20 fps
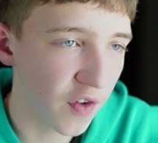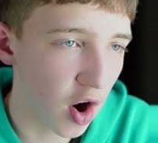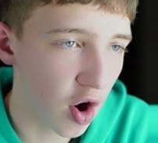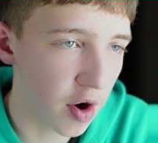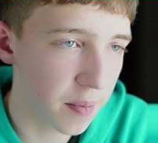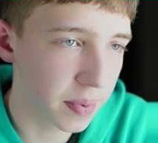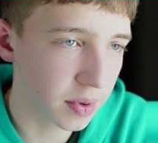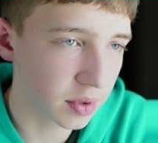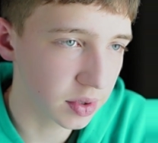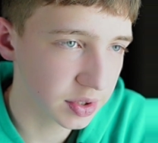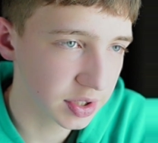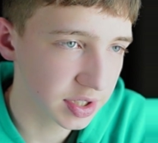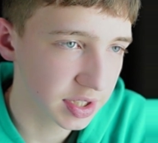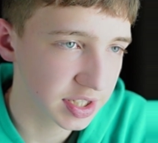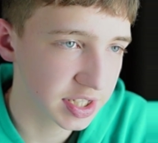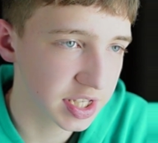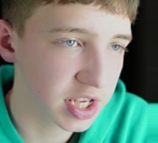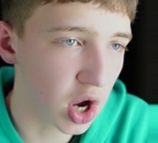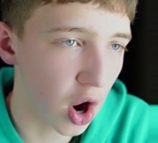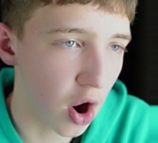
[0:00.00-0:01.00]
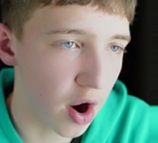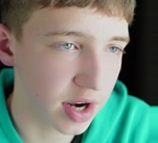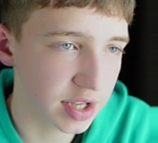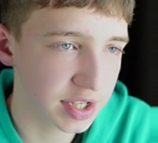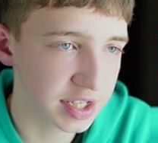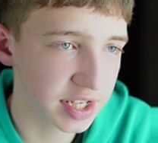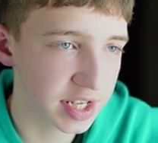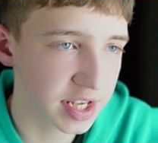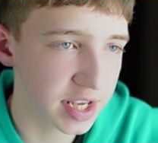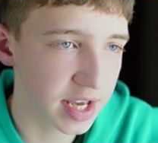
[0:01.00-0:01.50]
variables, CR
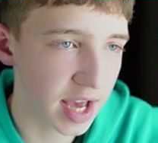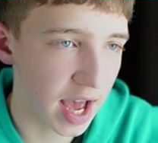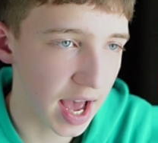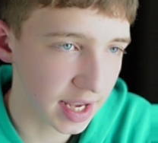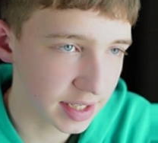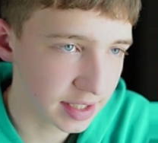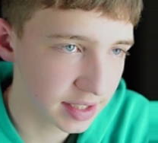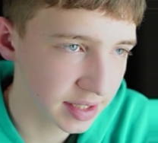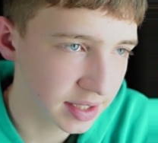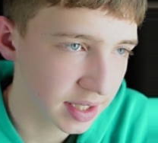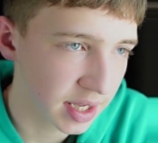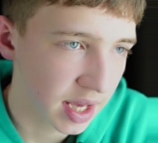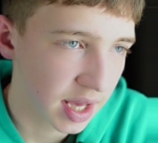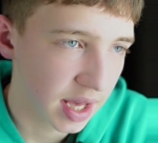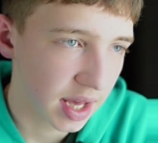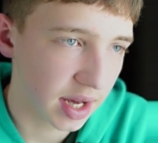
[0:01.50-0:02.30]
and CS,